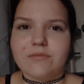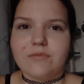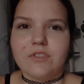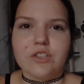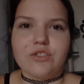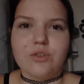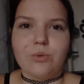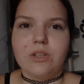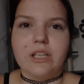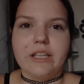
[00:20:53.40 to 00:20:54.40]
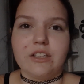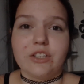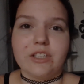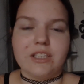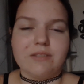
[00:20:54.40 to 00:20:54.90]
there's no clay litter
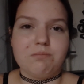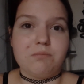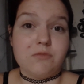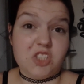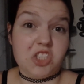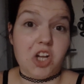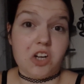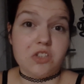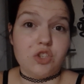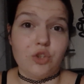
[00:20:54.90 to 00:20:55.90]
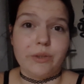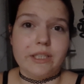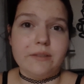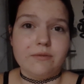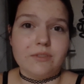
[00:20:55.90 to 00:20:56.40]
to get stuck to
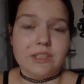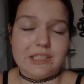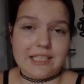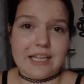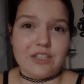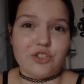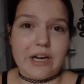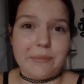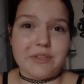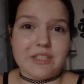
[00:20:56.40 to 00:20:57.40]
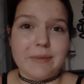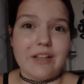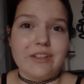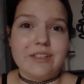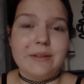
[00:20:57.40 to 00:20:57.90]
it to kind of trap the
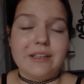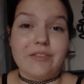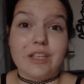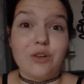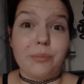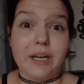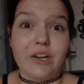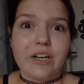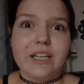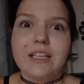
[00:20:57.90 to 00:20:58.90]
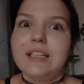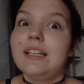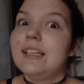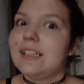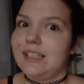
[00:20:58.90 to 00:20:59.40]
smell in. If they don't bury it,
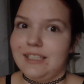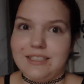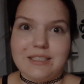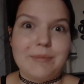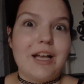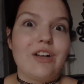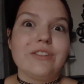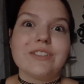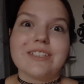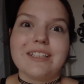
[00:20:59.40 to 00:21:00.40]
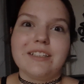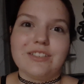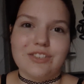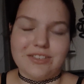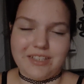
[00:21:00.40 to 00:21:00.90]
it smells and it
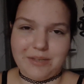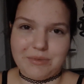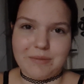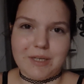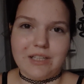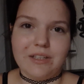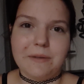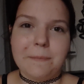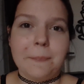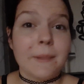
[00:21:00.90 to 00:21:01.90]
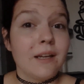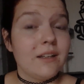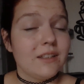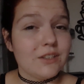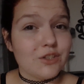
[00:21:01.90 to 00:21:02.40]
just keeps smelling.
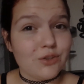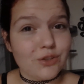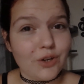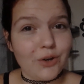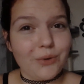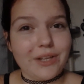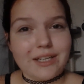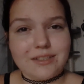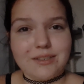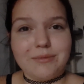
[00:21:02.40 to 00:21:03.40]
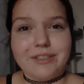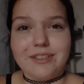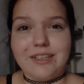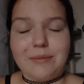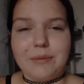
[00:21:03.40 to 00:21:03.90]
So that is something to keep